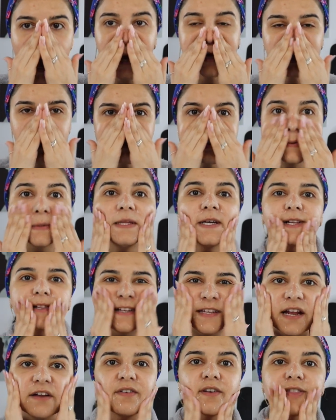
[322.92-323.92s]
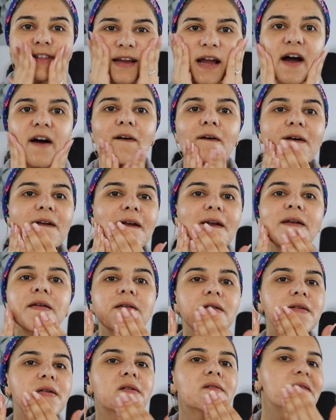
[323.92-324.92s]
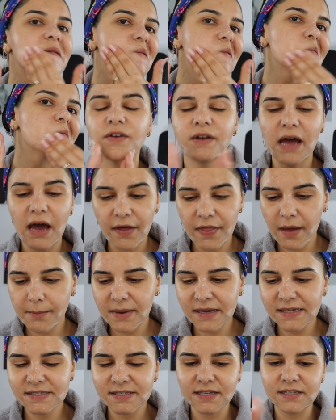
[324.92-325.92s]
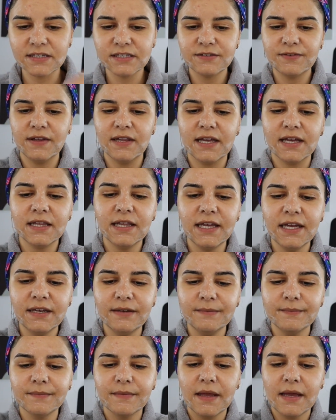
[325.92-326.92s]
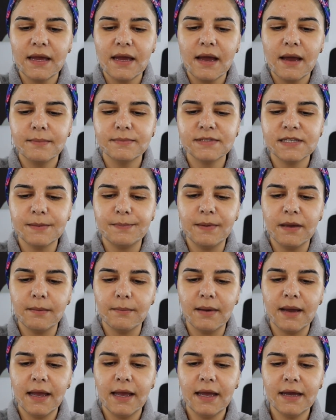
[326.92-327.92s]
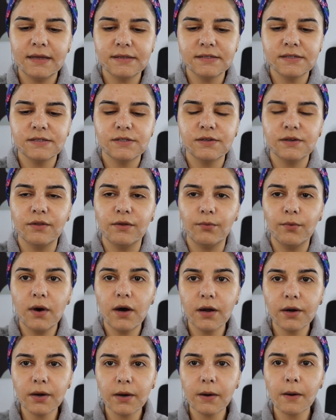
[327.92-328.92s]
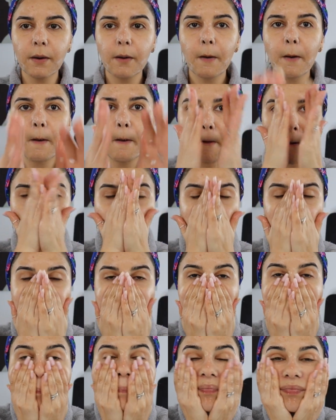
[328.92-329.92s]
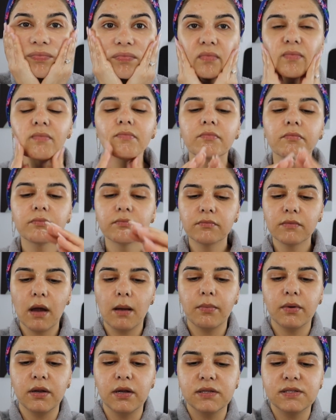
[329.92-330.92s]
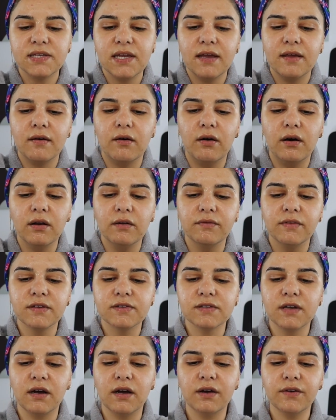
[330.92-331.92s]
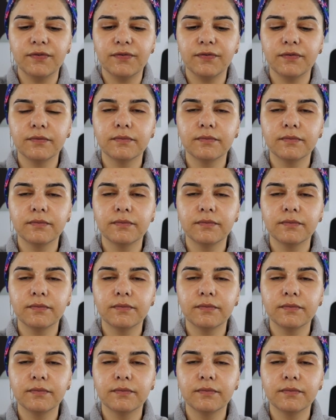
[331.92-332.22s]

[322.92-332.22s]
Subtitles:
I just really clean everything out. Now that my skin is feeling clean, dipping my hands into the water, I'm gonna take all of this off.